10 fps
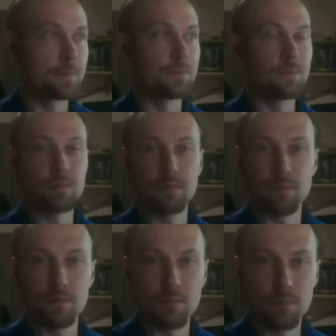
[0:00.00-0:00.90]

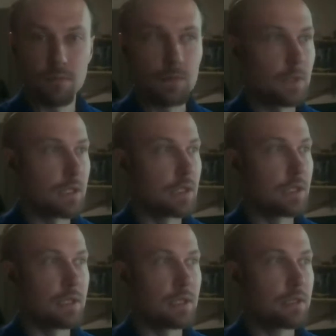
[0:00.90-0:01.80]

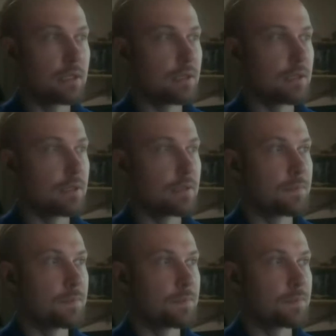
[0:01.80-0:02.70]

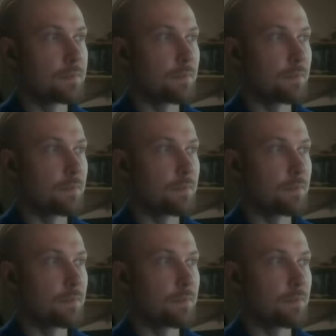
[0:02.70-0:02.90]
Nobody speaks.